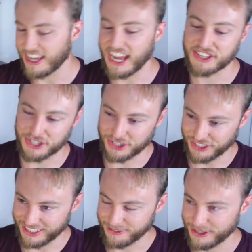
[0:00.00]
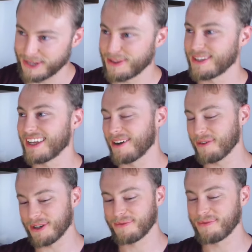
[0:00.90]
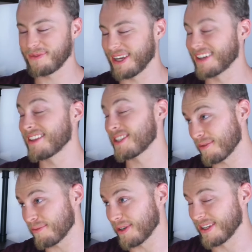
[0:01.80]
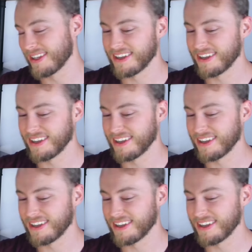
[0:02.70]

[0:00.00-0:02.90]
externally, right? yeah, we're yeah, that's a good point.